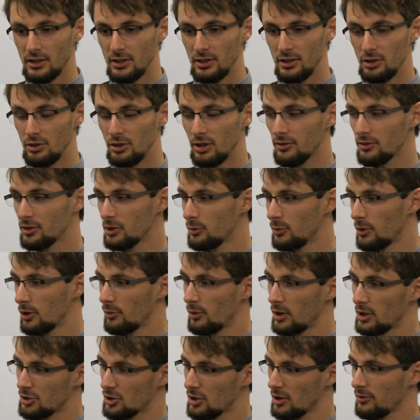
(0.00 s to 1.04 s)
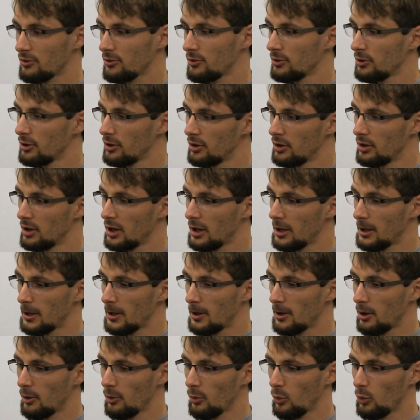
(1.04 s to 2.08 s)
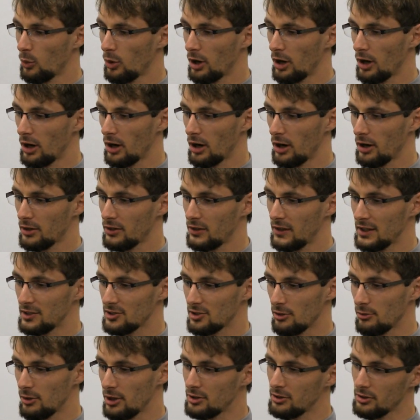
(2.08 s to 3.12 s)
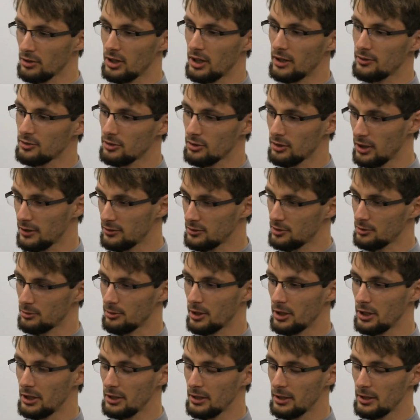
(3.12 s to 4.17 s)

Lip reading: You definitely want to watch out for where things are right to left or left to right.